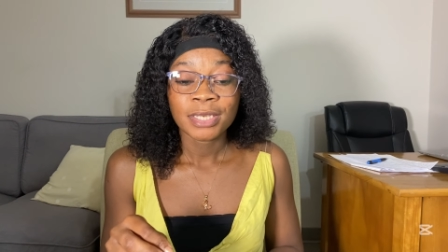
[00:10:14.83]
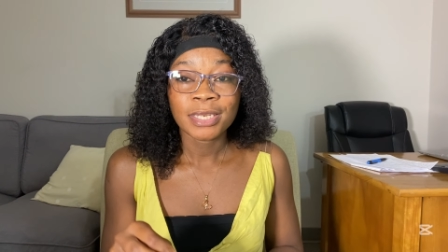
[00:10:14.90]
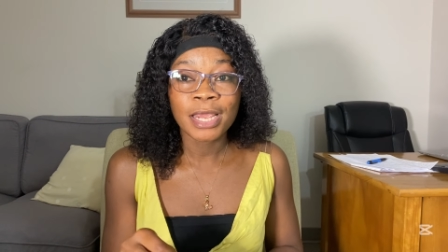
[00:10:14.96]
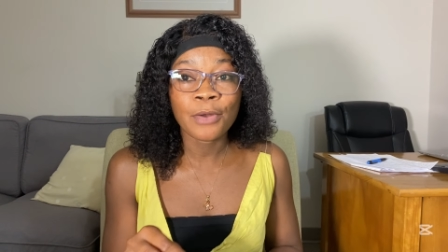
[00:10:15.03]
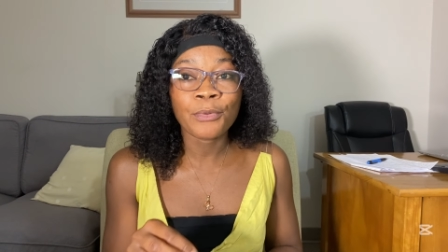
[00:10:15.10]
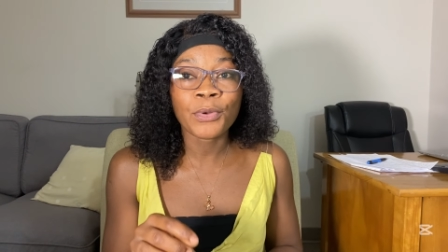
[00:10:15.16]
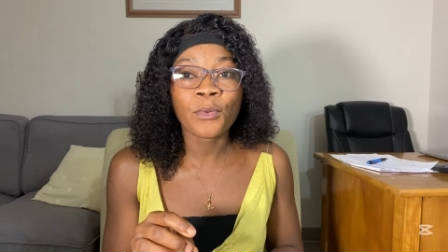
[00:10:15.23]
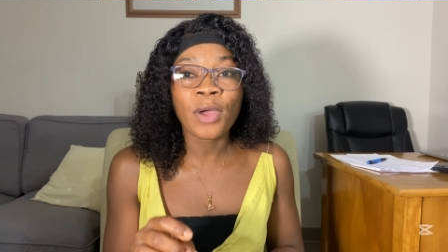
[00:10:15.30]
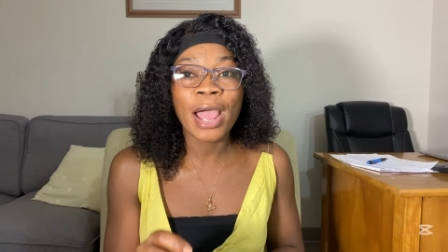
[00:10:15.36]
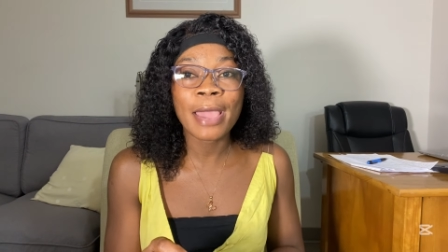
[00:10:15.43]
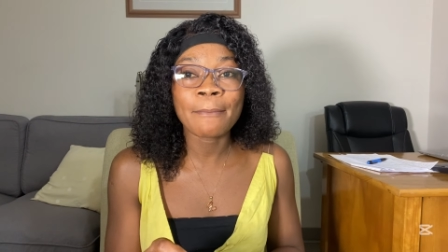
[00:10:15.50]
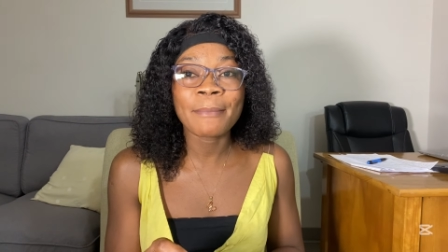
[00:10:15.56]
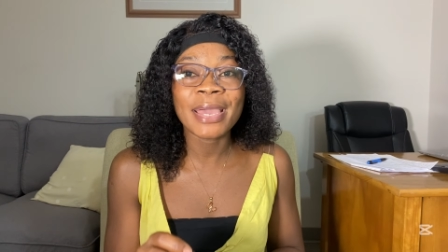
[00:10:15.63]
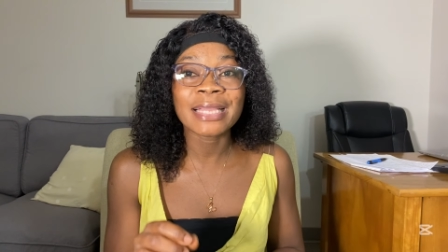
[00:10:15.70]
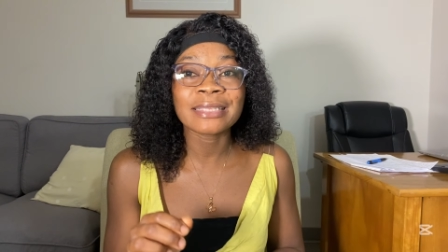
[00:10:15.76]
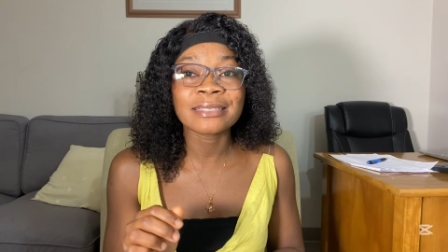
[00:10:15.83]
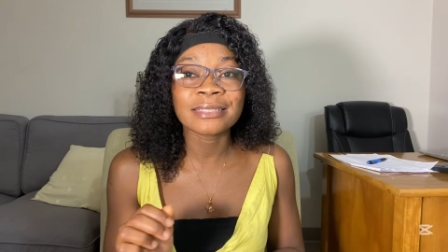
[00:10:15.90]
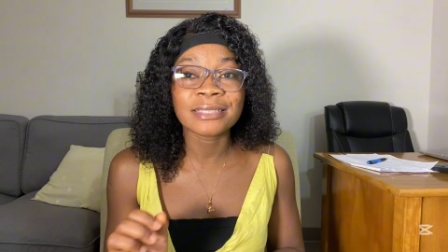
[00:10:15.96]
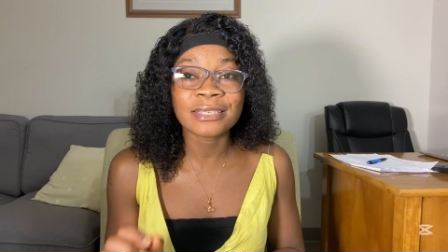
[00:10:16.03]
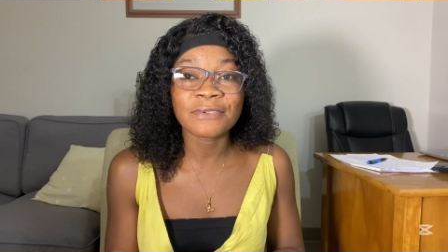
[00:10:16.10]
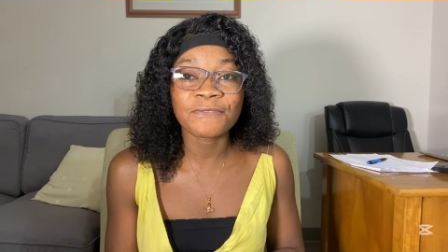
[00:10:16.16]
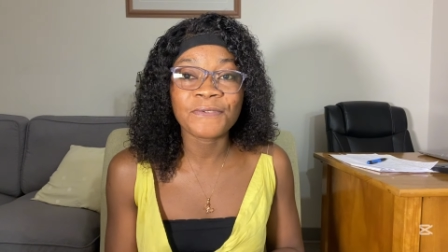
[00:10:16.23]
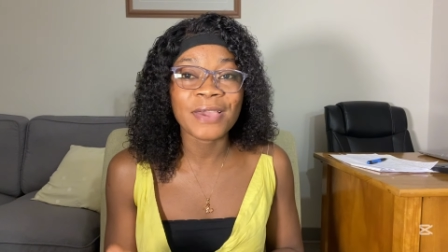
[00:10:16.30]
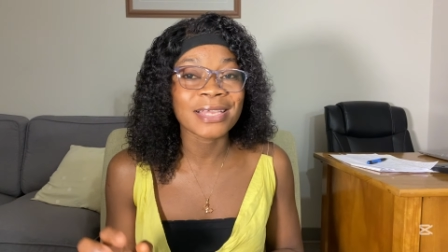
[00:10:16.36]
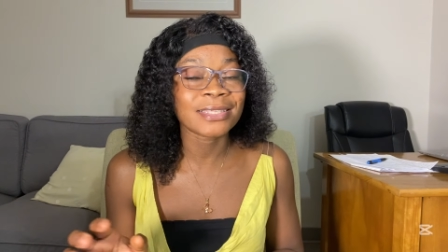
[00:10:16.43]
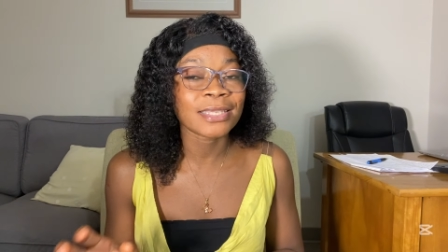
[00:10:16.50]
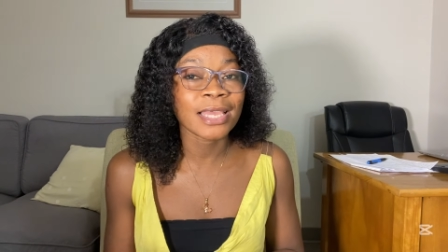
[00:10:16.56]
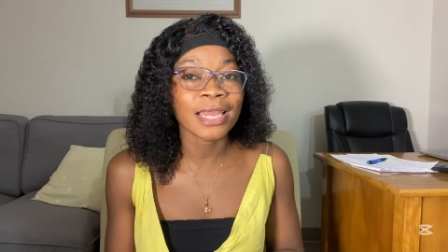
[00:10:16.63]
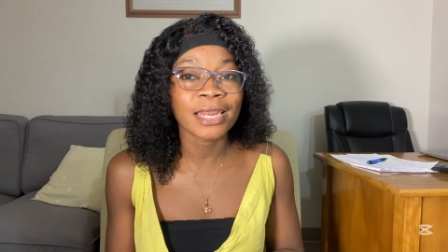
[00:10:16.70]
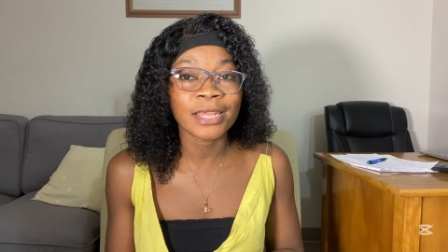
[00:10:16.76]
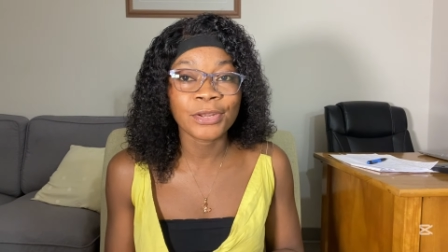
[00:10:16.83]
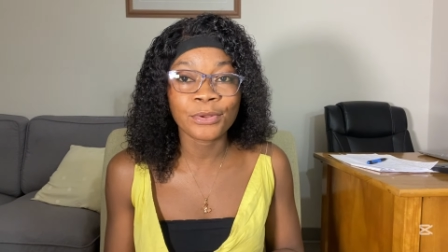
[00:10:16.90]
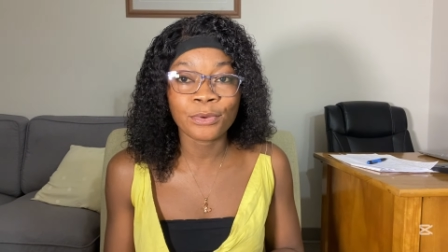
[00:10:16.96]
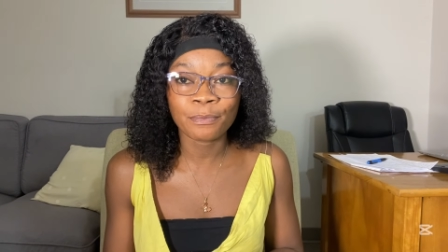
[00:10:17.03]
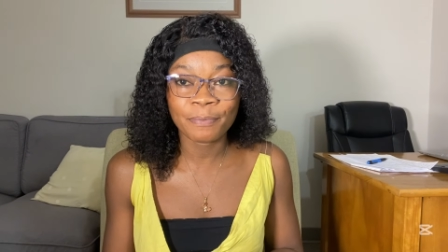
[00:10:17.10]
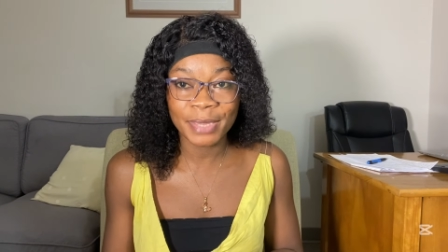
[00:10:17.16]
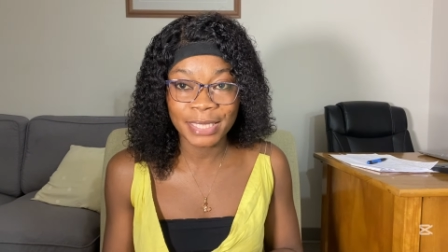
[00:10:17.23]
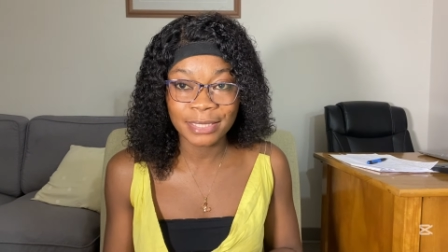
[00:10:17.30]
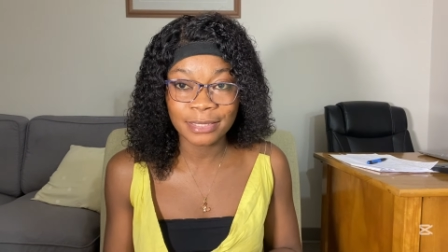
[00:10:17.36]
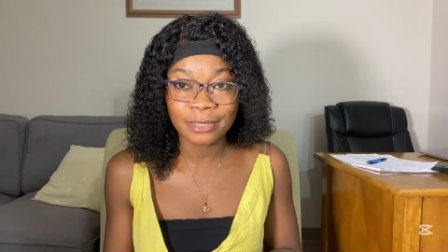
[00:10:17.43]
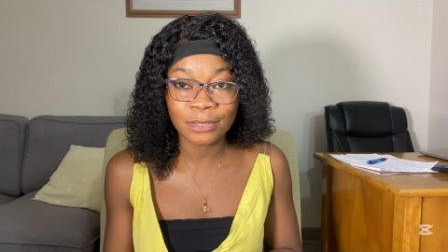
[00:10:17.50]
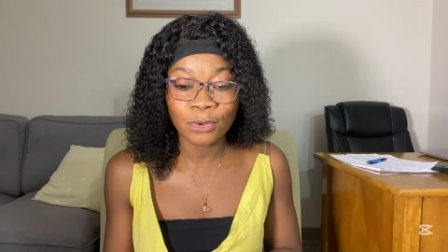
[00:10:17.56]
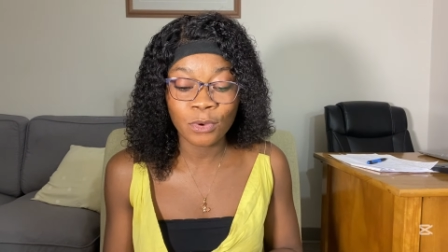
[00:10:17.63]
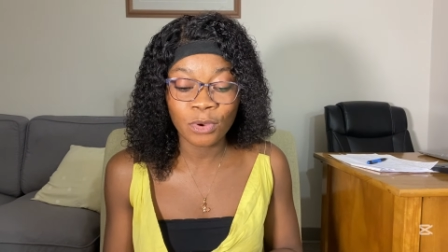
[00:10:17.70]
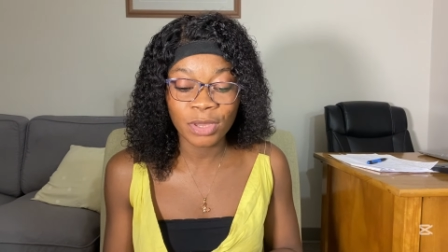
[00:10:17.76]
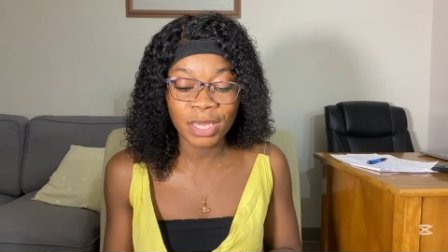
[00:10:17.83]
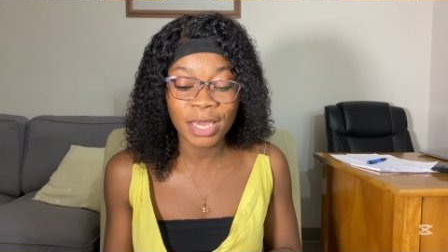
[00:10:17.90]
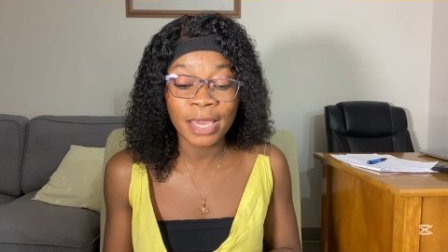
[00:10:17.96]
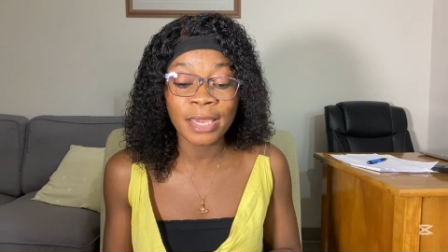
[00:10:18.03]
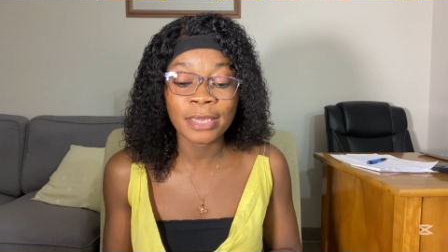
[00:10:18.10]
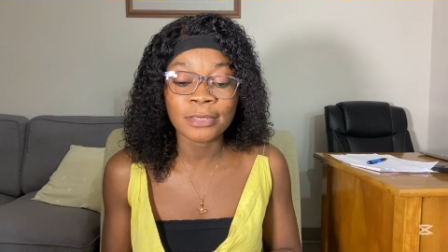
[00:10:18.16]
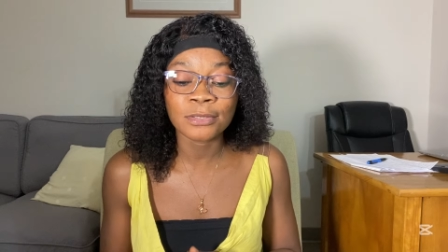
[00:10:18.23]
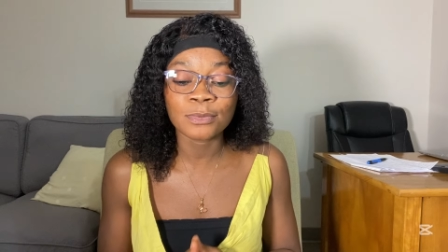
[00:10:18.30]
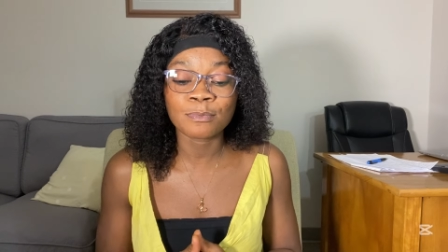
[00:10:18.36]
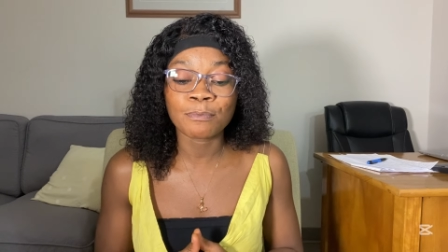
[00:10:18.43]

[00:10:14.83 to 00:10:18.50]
the requirements differs a little bit, okay.